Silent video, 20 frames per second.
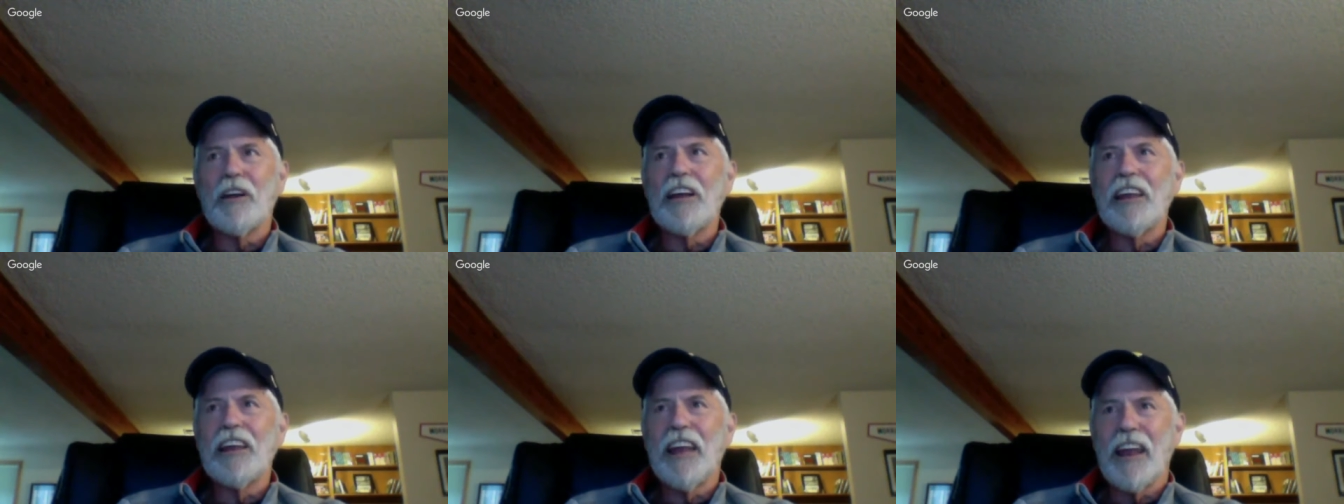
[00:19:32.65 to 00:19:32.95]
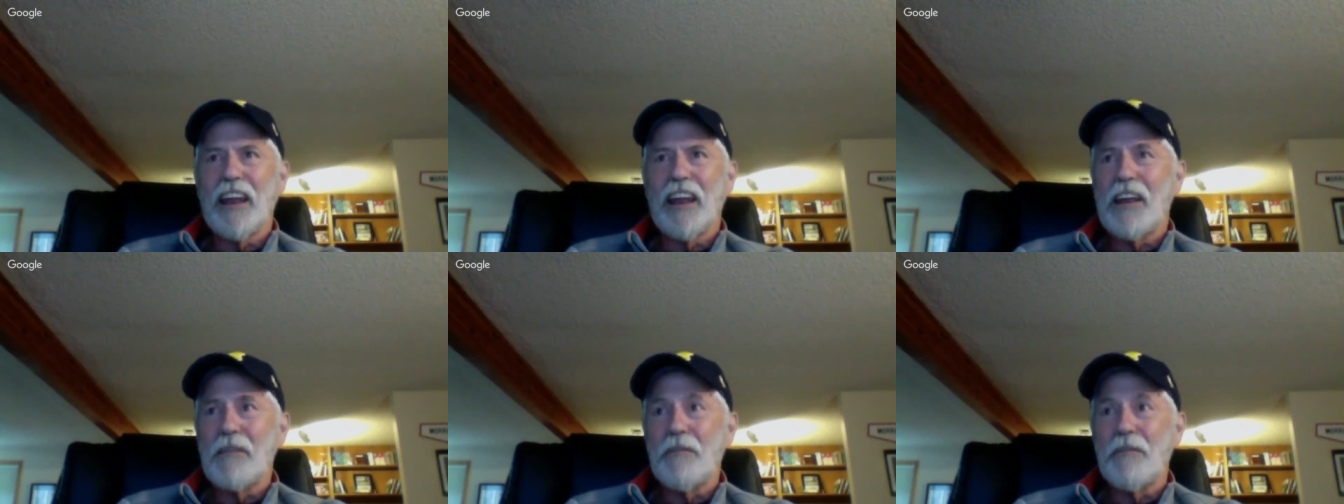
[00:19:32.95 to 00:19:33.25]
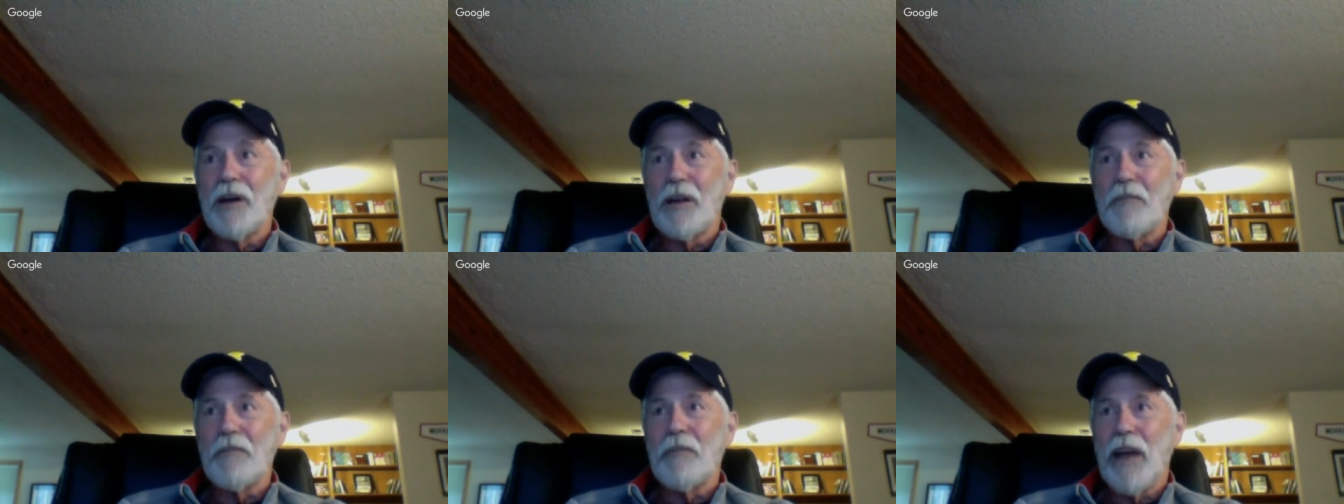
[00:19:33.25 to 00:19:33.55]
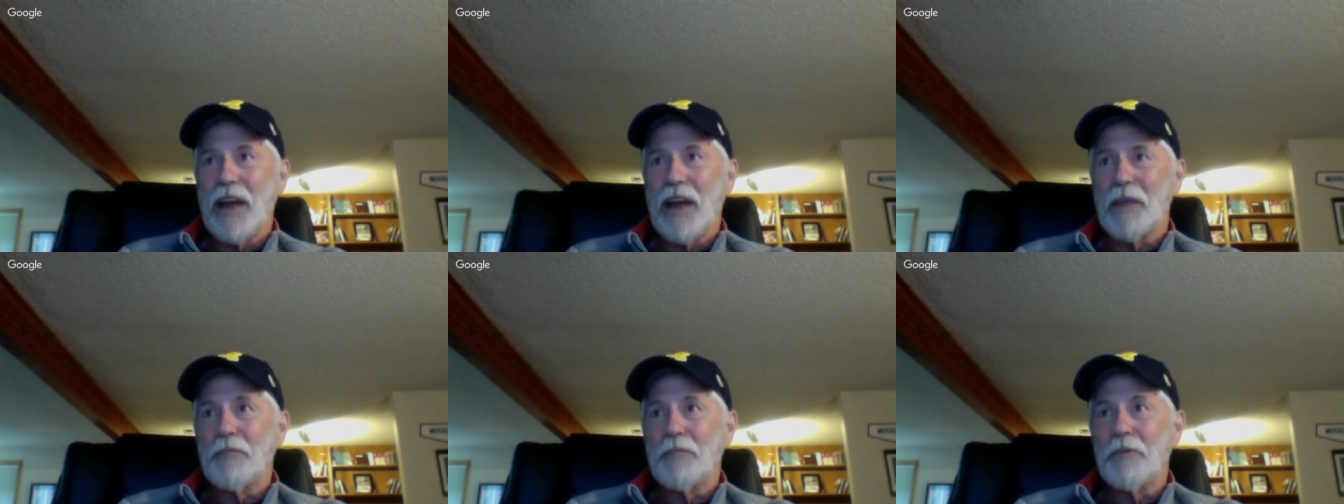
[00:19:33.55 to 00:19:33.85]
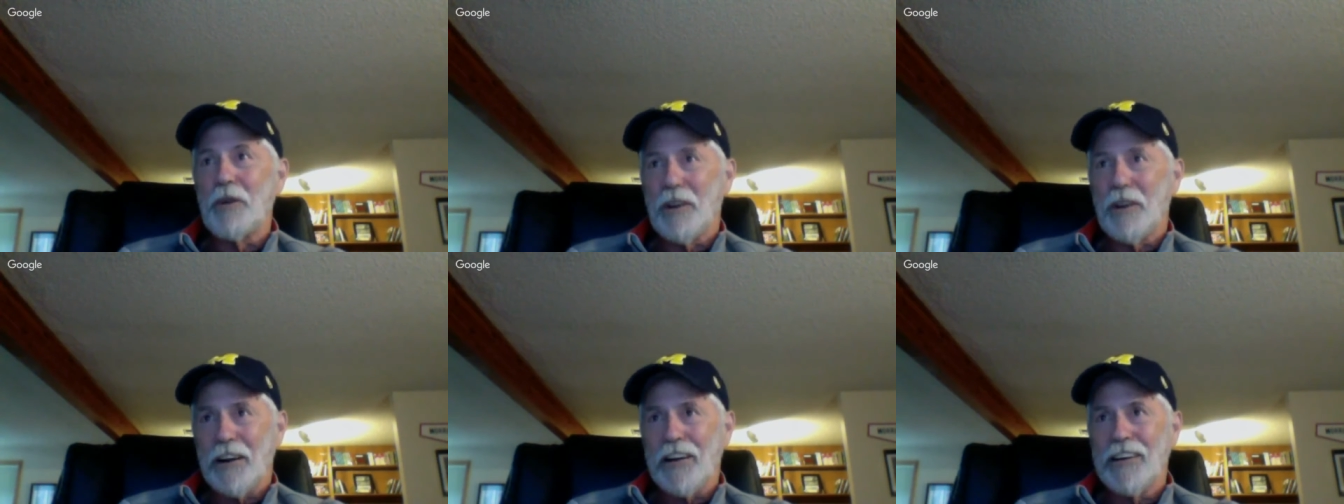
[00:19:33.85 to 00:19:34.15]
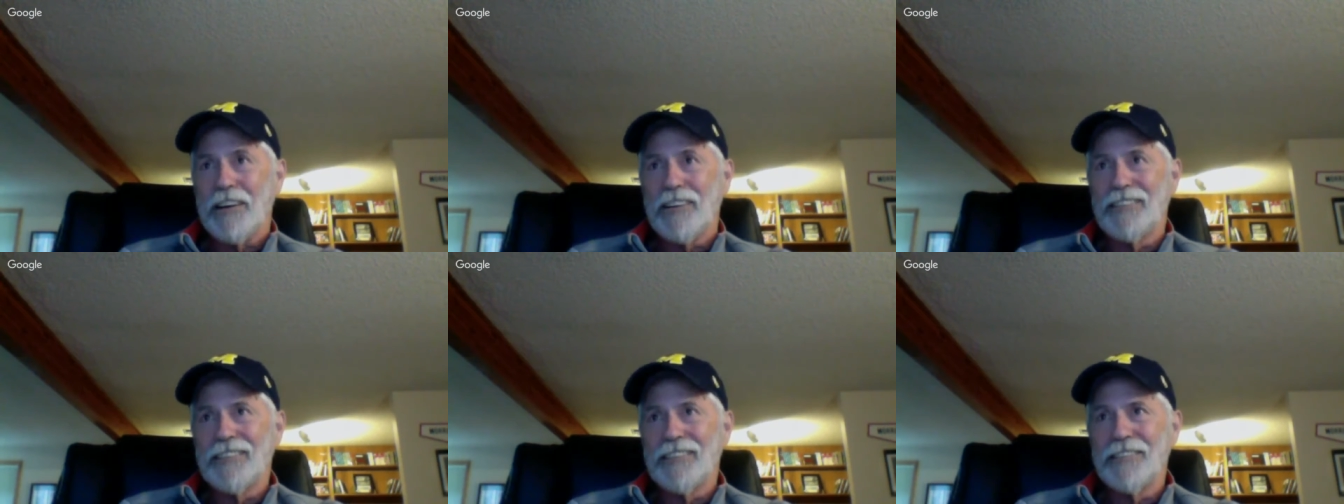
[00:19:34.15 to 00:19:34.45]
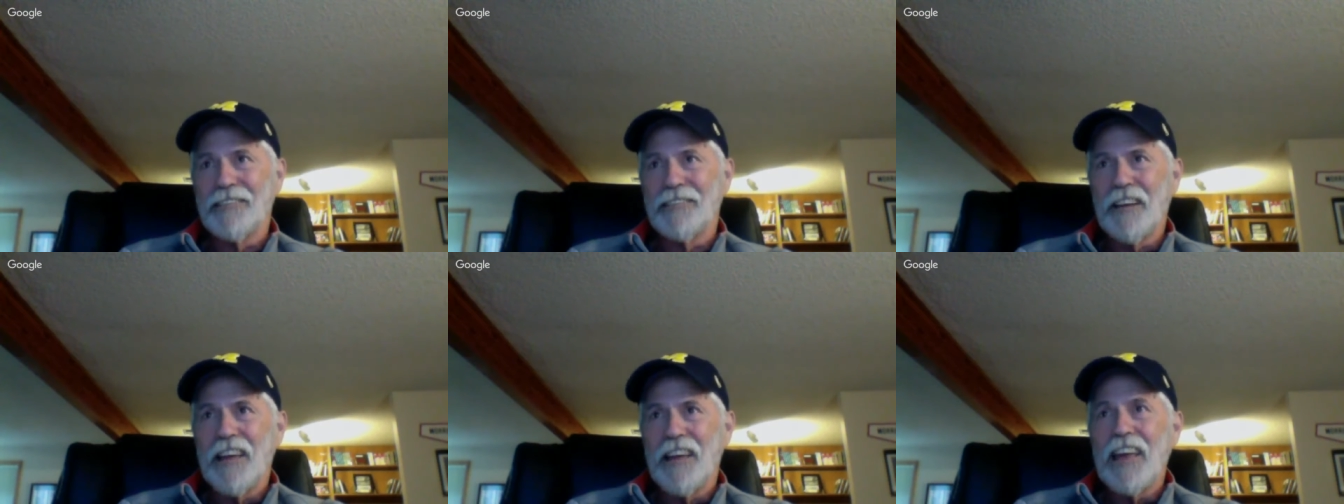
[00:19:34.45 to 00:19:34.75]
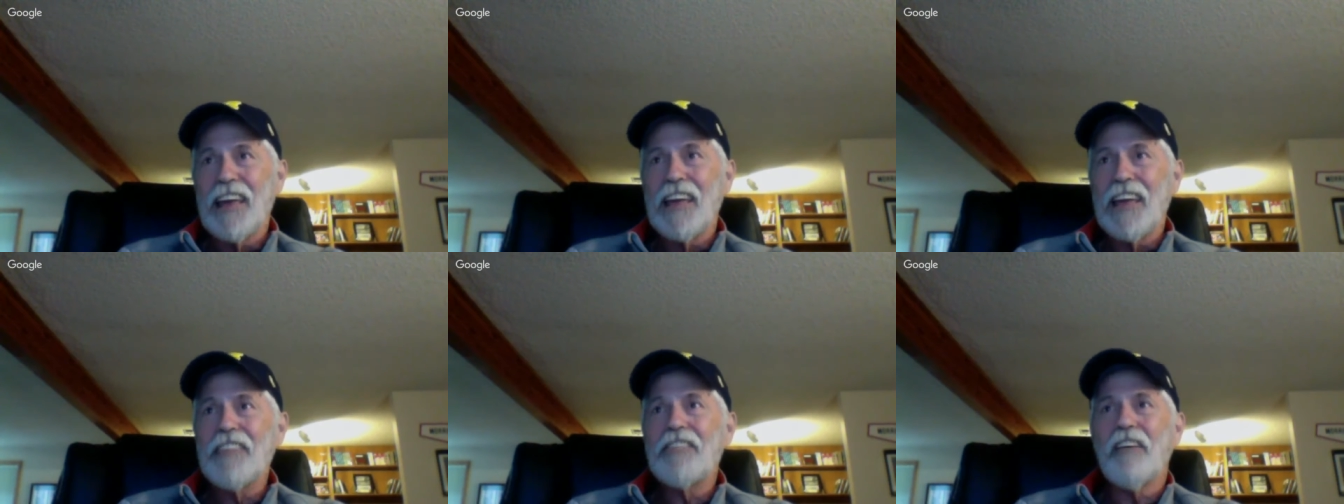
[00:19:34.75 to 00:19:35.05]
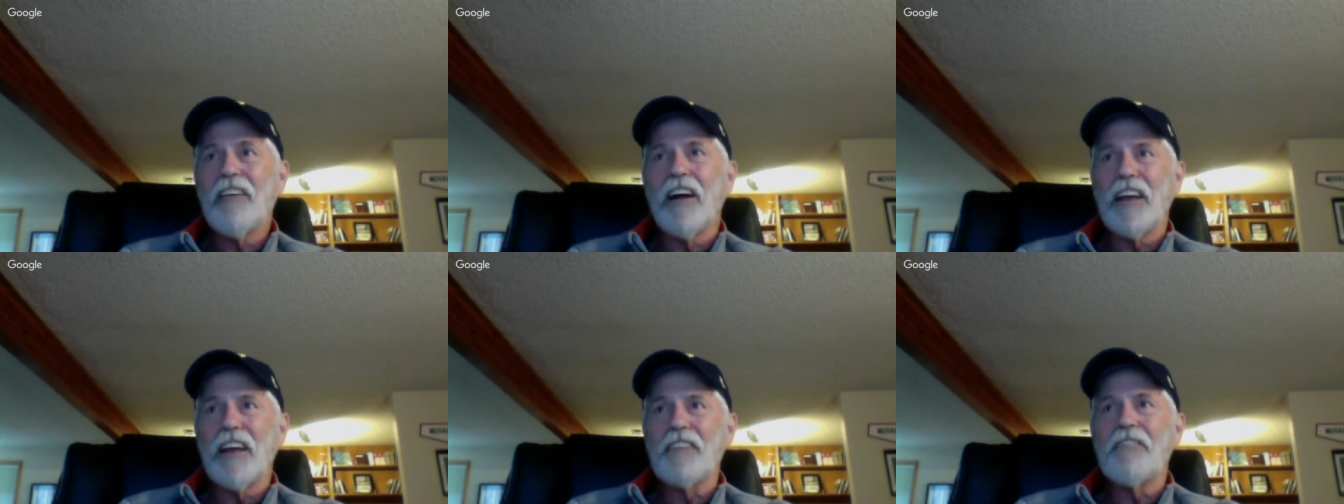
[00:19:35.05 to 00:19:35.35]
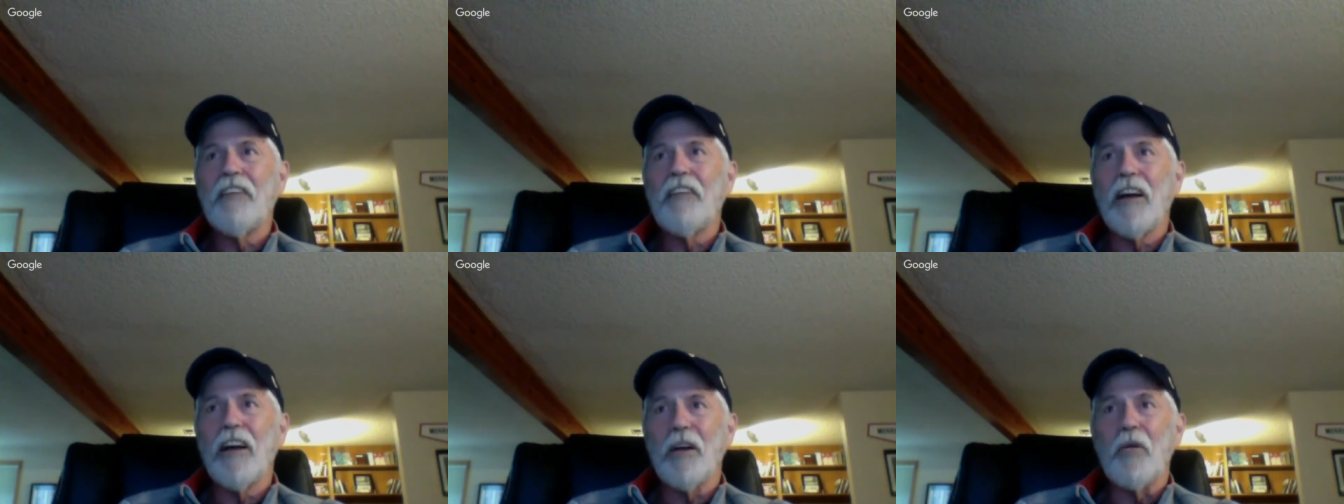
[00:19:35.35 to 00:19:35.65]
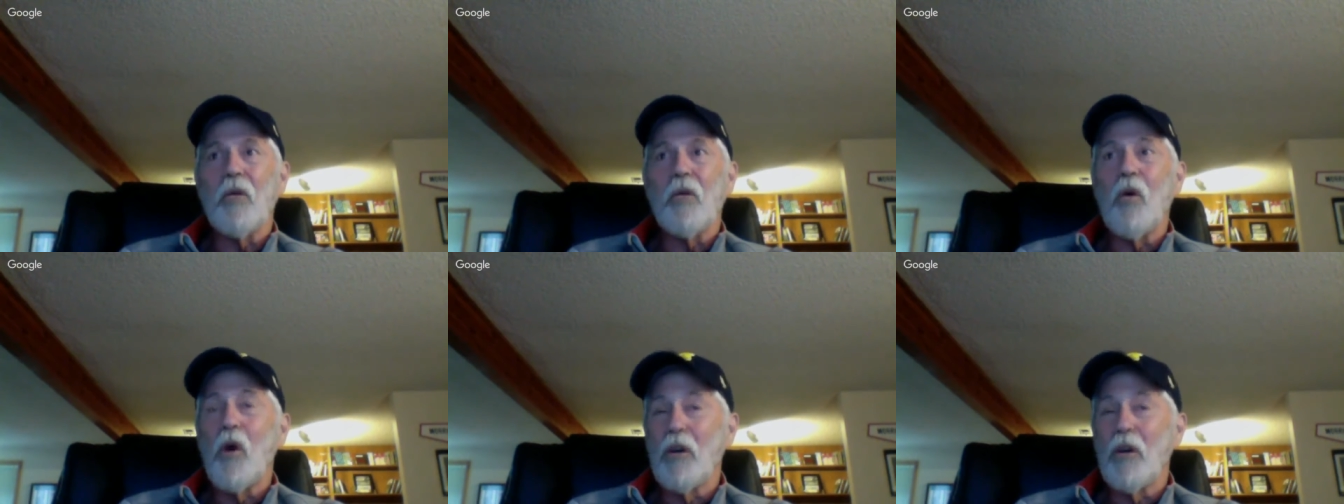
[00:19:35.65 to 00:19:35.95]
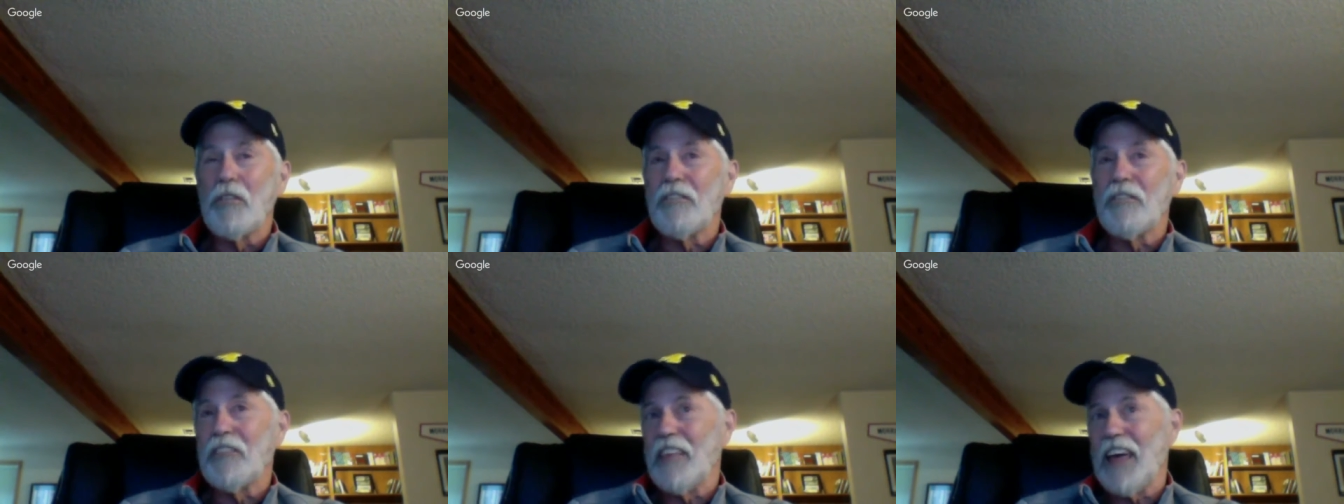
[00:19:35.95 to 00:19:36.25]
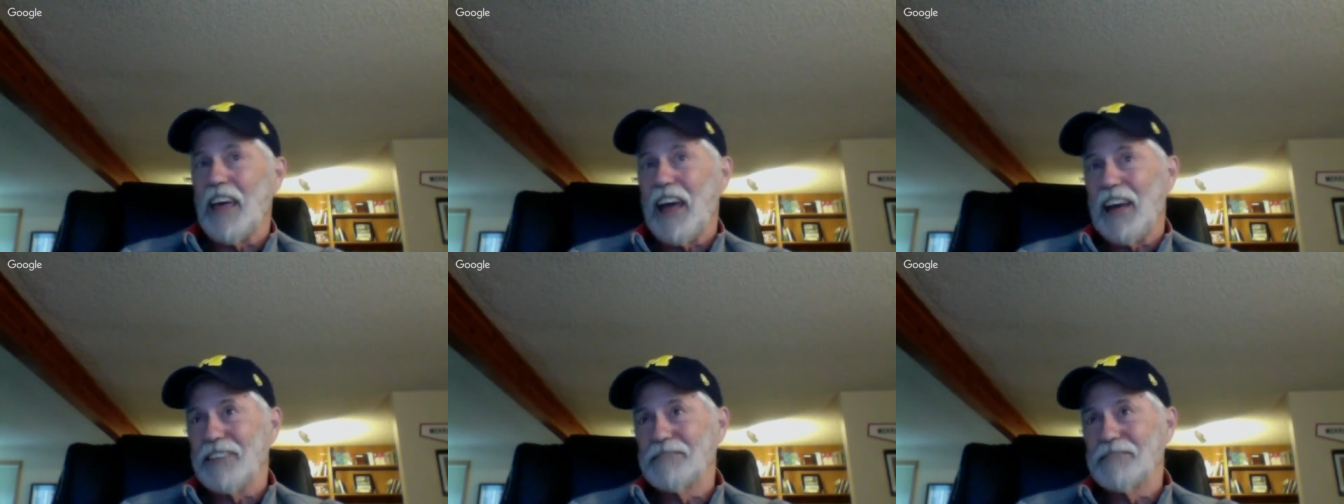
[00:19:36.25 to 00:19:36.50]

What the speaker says: he let anybody ban a book. He thought he fought a war for that.